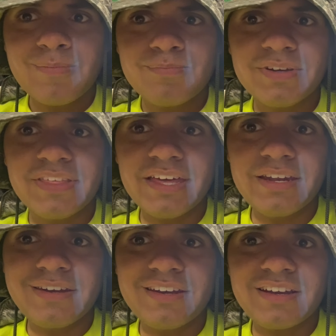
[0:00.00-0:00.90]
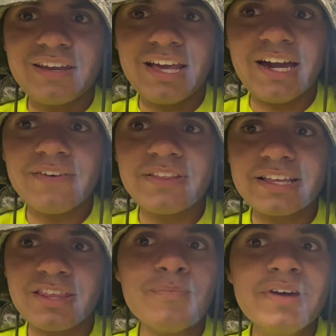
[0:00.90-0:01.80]
but then,
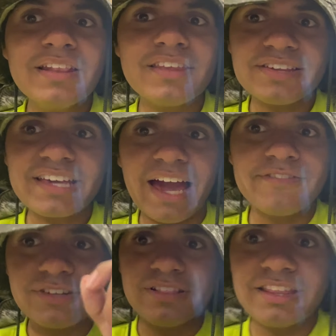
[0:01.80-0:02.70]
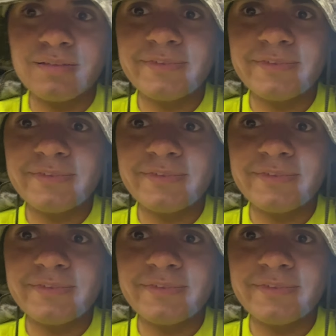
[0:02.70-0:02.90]
the second after I delete them, they